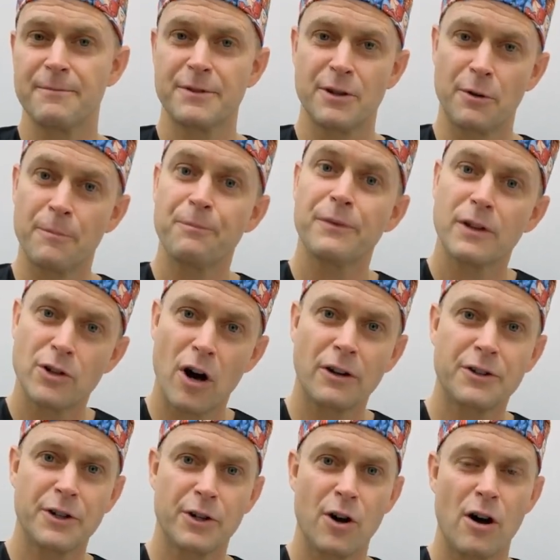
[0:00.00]
So
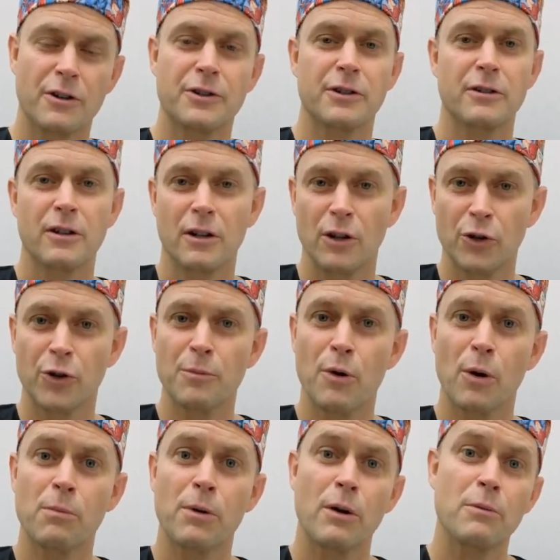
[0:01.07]
talk to your doctor, learn
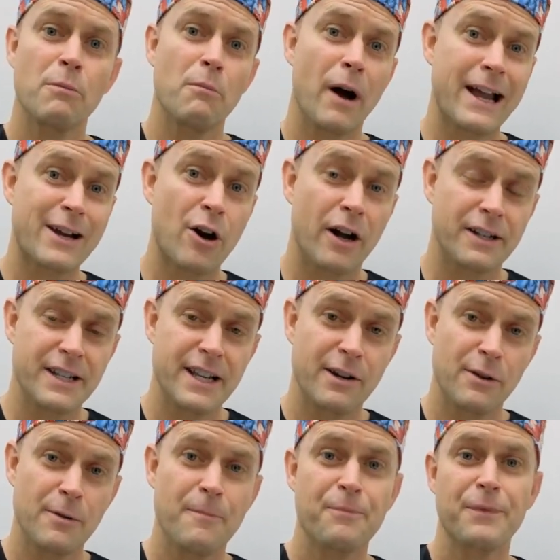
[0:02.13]
more about my
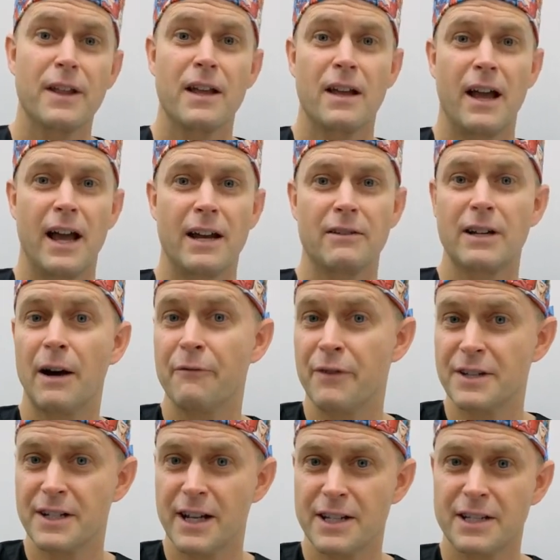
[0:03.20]
Contino, and come
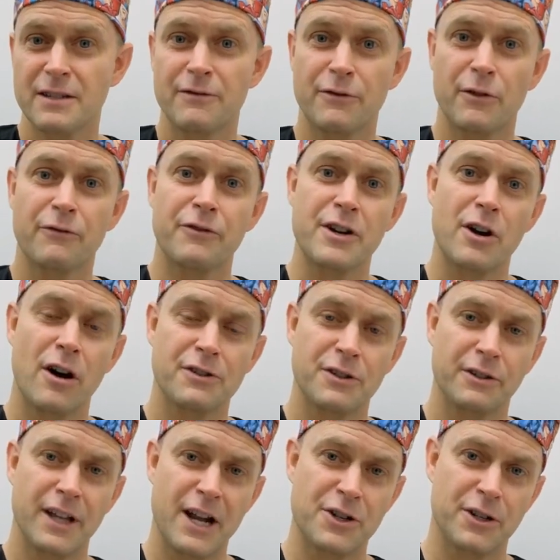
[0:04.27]
visit us for a free
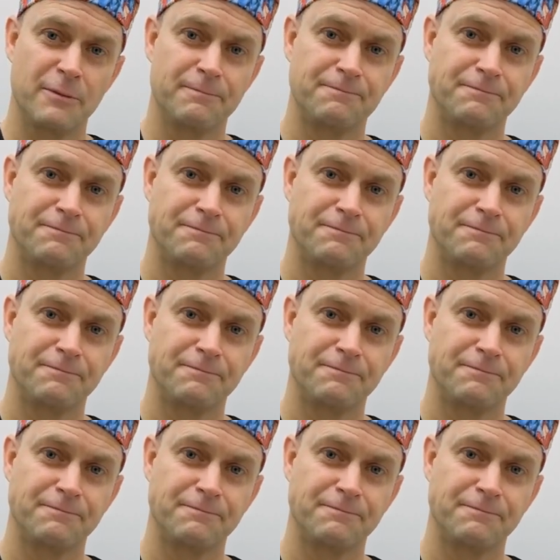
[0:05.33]
consultation.